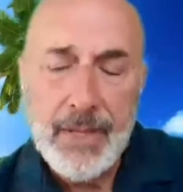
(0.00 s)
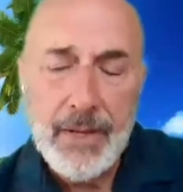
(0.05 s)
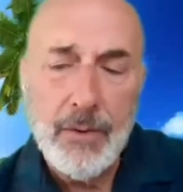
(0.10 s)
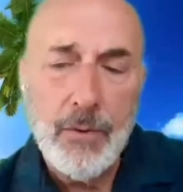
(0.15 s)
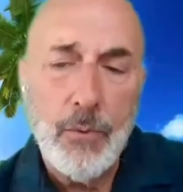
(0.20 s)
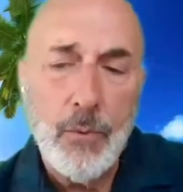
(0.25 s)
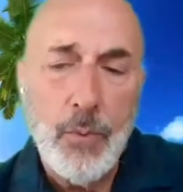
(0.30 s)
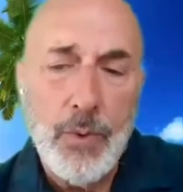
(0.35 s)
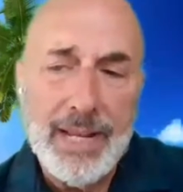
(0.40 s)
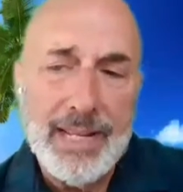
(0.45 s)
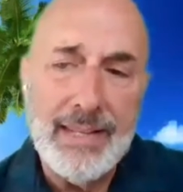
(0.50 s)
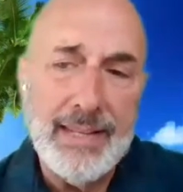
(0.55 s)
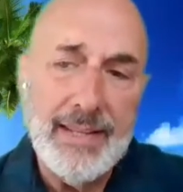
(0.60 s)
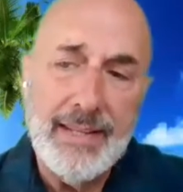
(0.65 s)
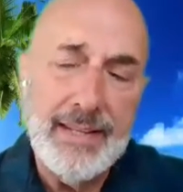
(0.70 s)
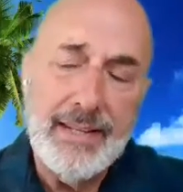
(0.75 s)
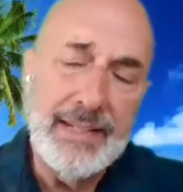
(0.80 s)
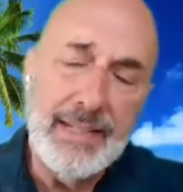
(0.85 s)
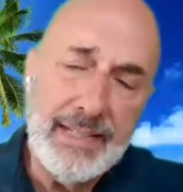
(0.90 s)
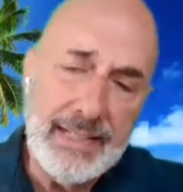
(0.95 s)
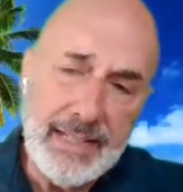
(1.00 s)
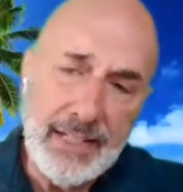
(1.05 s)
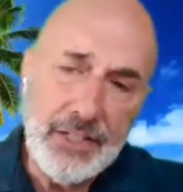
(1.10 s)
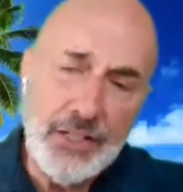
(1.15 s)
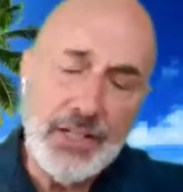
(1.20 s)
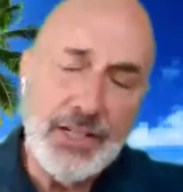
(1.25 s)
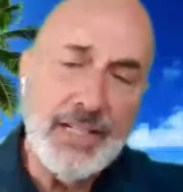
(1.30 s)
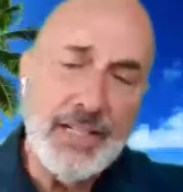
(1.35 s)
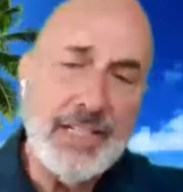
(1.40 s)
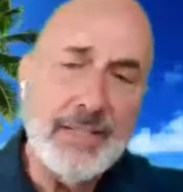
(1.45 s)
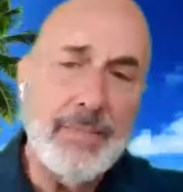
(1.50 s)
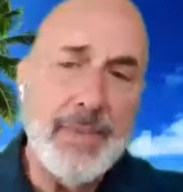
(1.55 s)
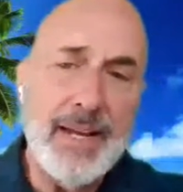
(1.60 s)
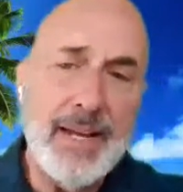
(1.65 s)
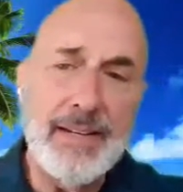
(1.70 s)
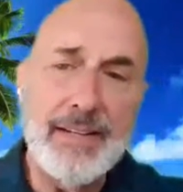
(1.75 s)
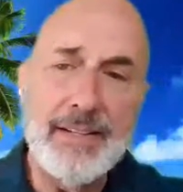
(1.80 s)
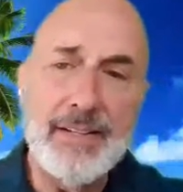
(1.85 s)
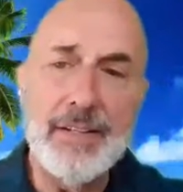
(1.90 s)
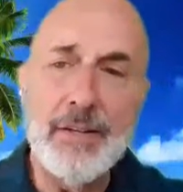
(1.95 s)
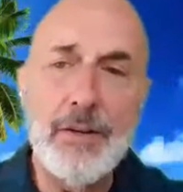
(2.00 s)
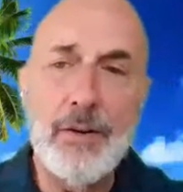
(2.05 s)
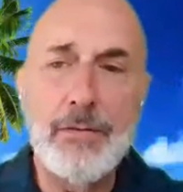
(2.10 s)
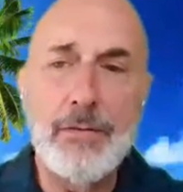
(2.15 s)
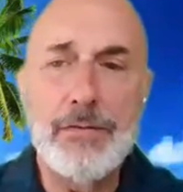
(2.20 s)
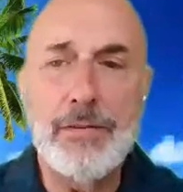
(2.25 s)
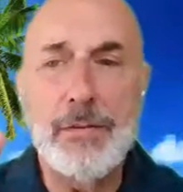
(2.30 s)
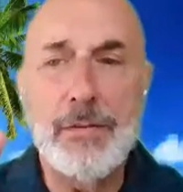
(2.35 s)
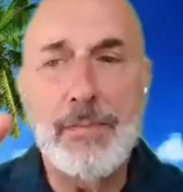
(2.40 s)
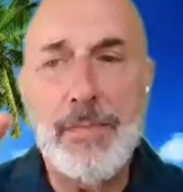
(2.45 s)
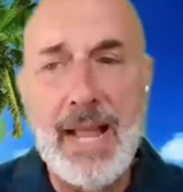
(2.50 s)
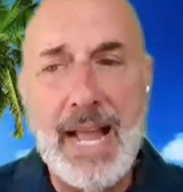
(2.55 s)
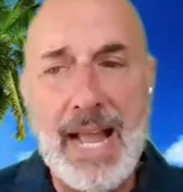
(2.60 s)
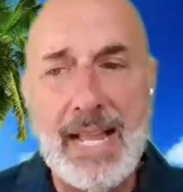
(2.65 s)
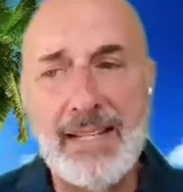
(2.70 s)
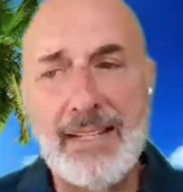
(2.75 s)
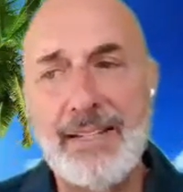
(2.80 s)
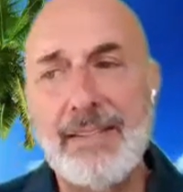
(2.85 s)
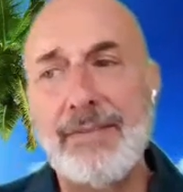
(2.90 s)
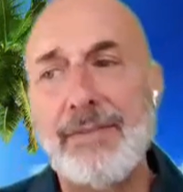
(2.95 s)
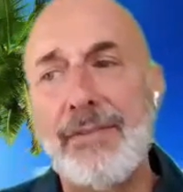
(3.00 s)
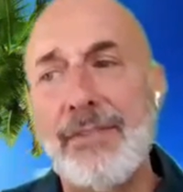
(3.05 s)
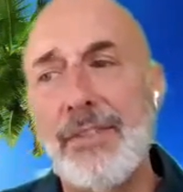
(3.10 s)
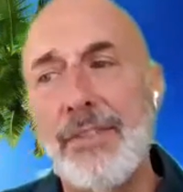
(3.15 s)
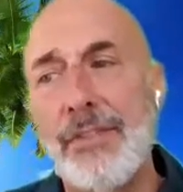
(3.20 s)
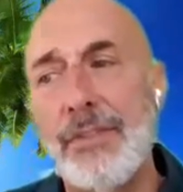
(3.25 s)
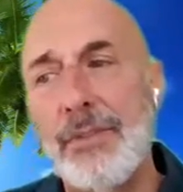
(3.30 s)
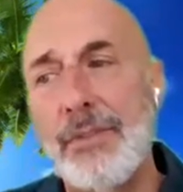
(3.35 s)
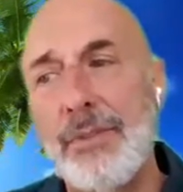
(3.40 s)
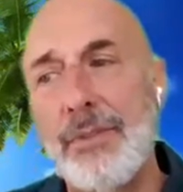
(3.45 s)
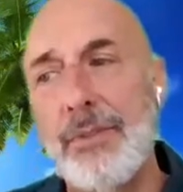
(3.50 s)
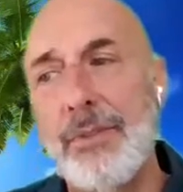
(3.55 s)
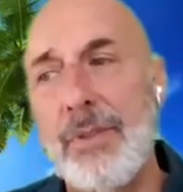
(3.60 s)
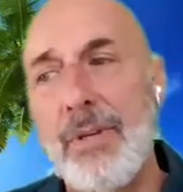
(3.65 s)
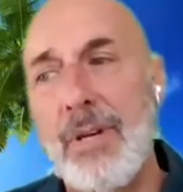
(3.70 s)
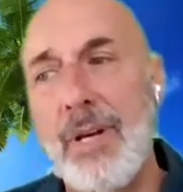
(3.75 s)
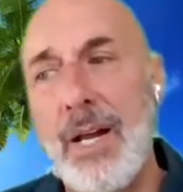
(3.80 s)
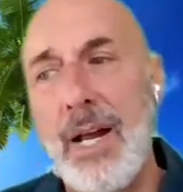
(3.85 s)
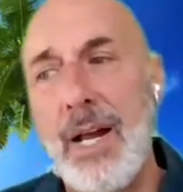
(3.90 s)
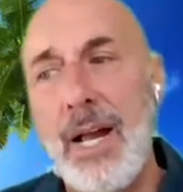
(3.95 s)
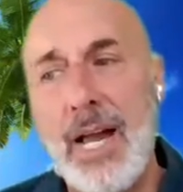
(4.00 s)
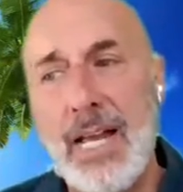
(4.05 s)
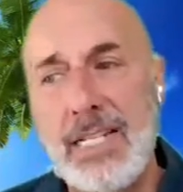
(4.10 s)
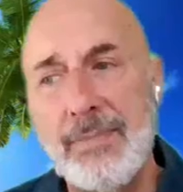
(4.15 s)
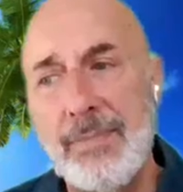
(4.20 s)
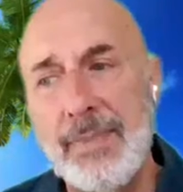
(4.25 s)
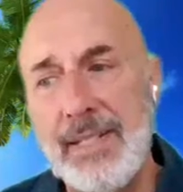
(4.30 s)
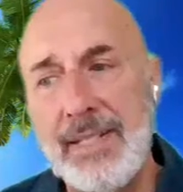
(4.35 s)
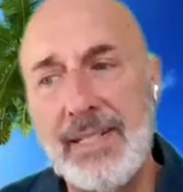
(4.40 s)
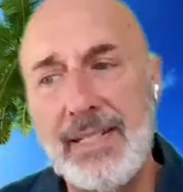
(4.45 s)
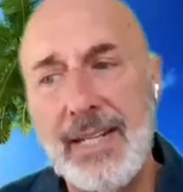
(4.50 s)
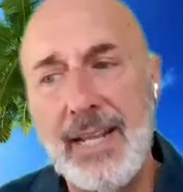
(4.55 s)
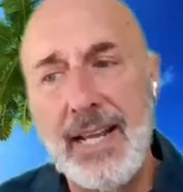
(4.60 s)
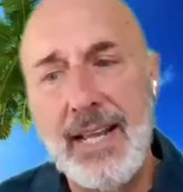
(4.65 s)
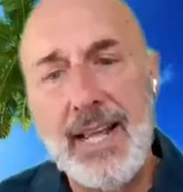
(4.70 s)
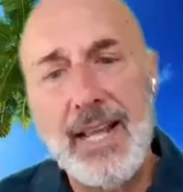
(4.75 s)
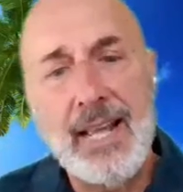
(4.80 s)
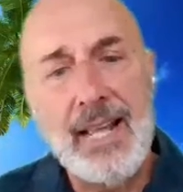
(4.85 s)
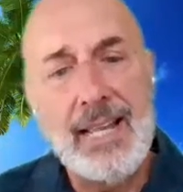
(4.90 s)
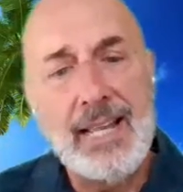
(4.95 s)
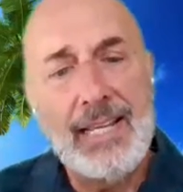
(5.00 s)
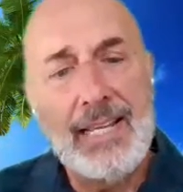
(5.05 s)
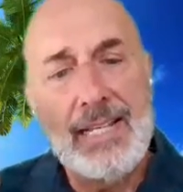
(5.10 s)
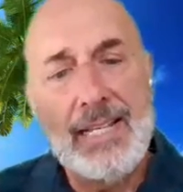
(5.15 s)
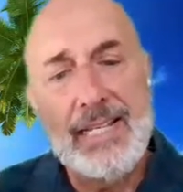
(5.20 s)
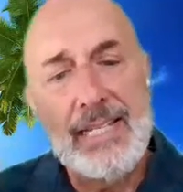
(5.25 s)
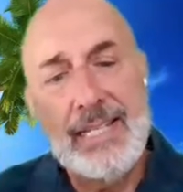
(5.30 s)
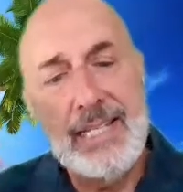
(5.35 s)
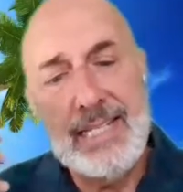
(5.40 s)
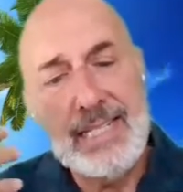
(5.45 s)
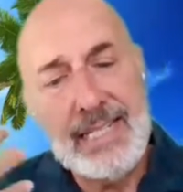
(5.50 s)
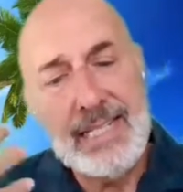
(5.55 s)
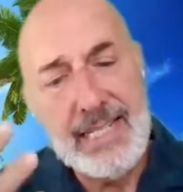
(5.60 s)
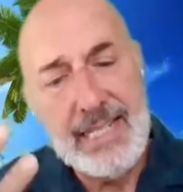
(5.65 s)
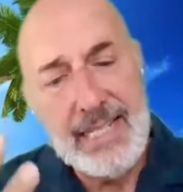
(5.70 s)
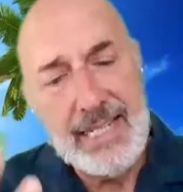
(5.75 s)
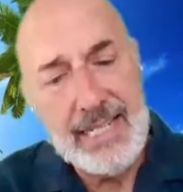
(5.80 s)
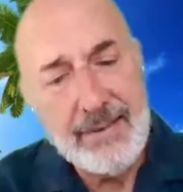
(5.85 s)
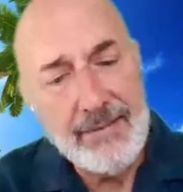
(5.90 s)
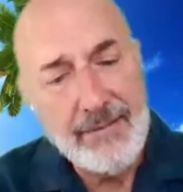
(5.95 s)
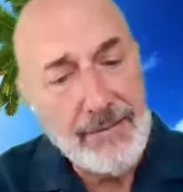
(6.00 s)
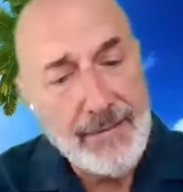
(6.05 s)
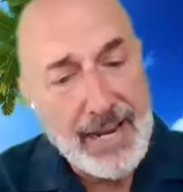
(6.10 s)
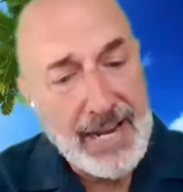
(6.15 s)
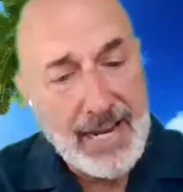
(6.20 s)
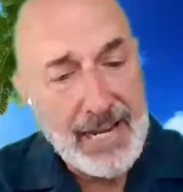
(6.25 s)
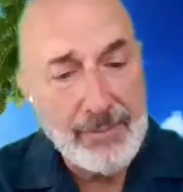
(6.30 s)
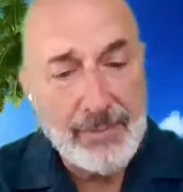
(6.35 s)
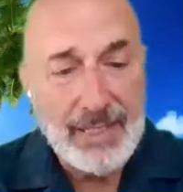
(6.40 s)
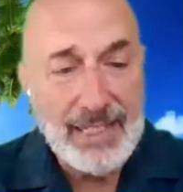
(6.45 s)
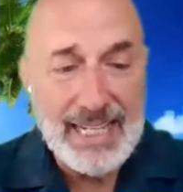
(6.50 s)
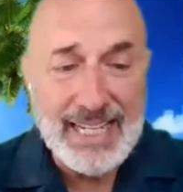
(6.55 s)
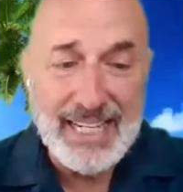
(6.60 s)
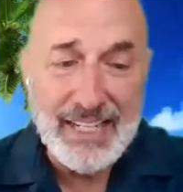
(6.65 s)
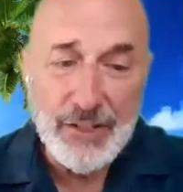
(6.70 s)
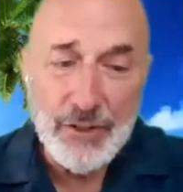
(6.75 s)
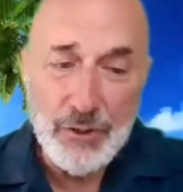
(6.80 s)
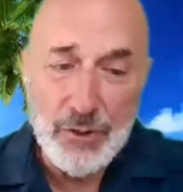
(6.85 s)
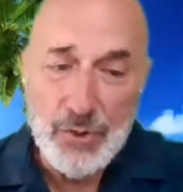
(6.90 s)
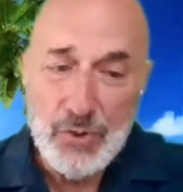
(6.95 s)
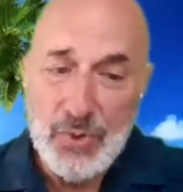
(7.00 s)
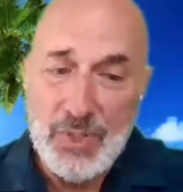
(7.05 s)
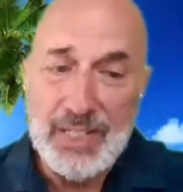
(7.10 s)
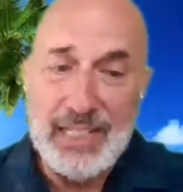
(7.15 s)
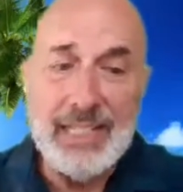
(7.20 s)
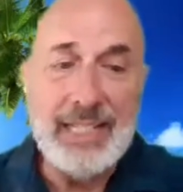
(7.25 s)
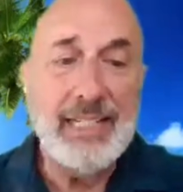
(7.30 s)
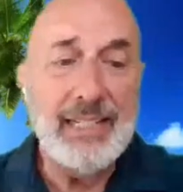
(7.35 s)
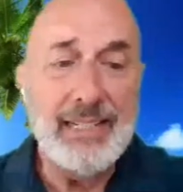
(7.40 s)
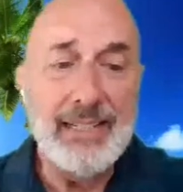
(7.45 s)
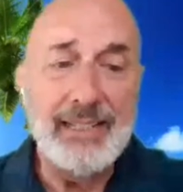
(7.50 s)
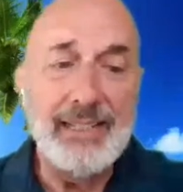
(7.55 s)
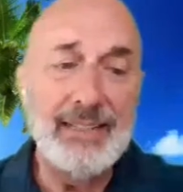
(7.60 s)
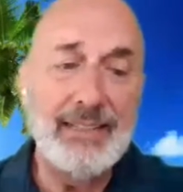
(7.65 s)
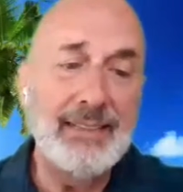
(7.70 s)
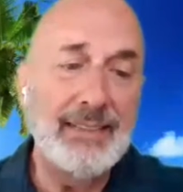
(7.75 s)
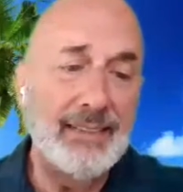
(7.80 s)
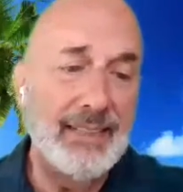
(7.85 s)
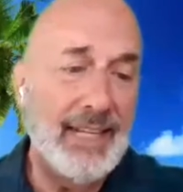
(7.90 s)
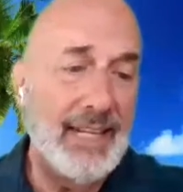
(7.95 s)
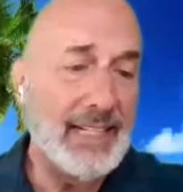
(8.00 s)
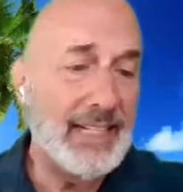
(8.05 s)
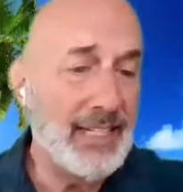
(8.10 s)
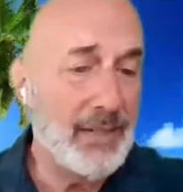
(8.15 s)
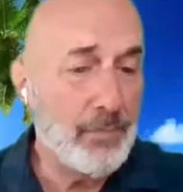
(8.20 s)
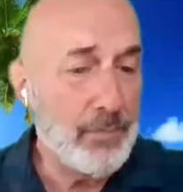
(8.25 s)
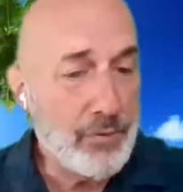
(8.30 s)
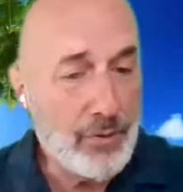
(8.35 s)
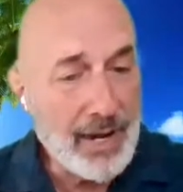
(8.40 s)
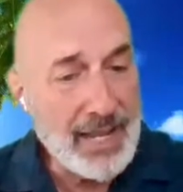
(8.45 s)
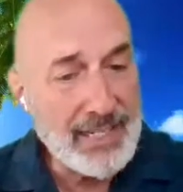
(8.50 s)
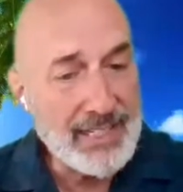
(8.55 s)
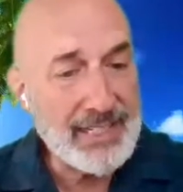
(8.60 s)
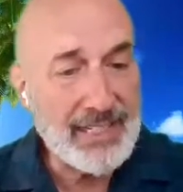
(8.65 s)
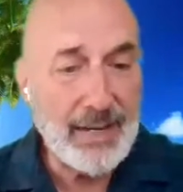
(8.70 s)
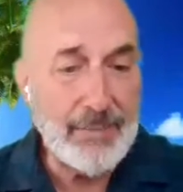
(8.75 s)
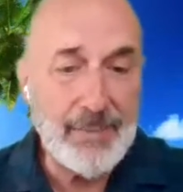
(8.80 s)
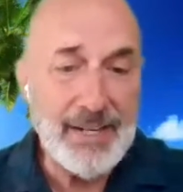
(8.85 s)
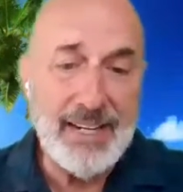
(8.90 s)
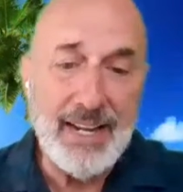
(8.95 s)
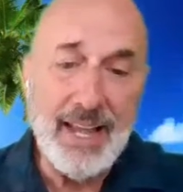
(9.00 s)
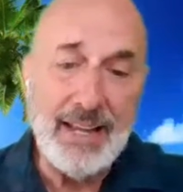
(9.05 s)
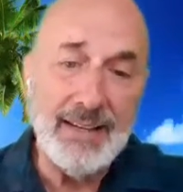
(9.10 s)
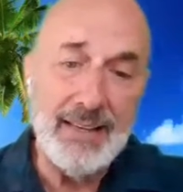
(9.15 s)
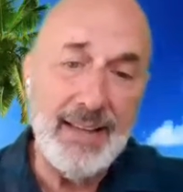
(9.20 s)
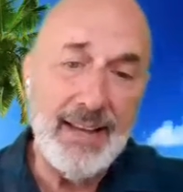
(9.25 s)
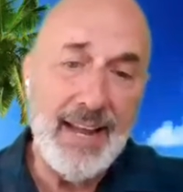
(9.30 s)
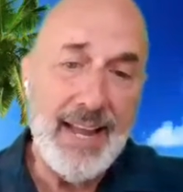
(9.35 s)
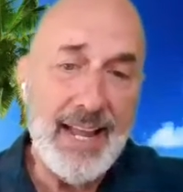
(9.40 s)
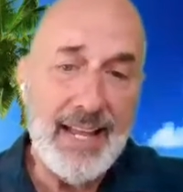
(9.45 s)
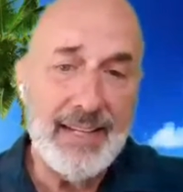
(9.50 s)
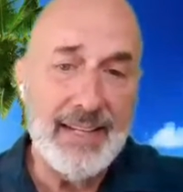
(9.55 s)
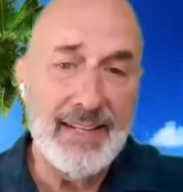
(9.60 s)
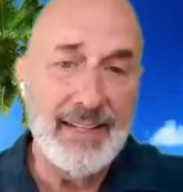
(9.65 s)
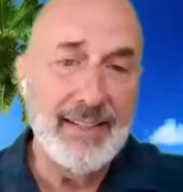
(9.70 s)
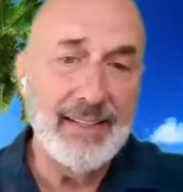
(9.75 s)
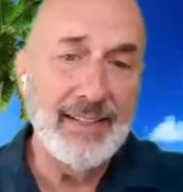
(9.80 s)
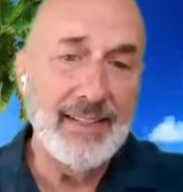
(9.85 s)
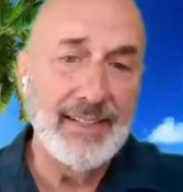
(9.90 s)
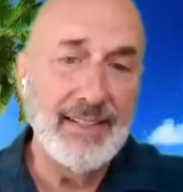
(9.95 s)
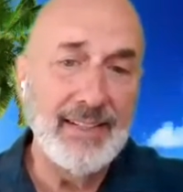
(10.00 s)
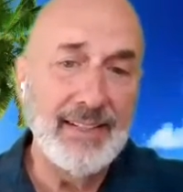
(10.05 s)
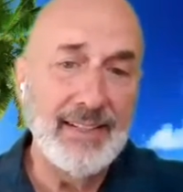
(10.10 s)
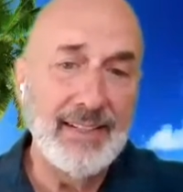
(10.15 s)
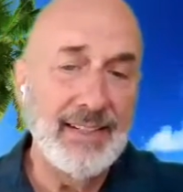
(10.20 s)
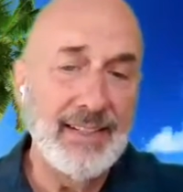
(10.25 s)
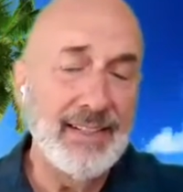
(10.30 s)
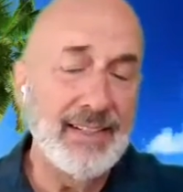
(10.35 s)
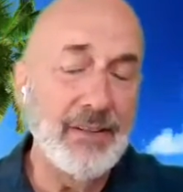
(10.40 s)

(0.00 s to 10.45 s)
when the decision is made to go from palliative to hospice, does the mm-hmm. family mm-hmm. usually get depressed? I mean, how do they handle it? It, it